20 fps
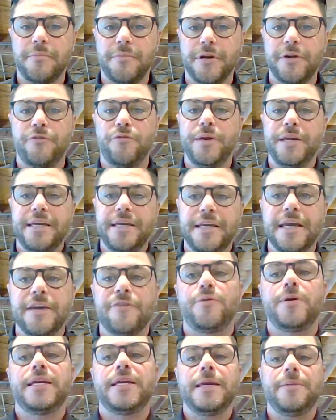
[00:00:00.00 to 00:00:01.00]
But if
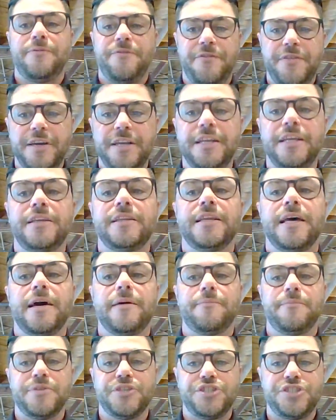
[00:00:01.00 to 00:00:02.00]
we keep feeding
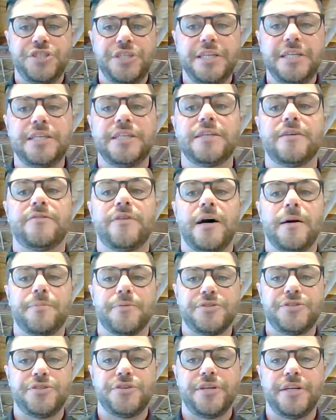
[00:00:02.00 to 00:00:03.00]
that machine of
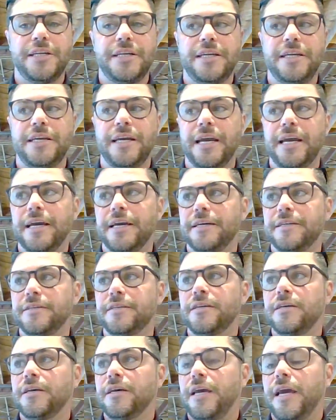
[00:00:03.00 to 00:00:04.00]
opportunity, and
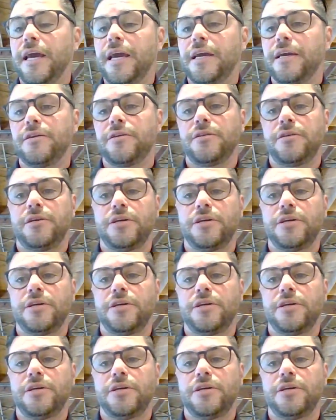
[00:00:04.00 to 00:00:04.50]
hey,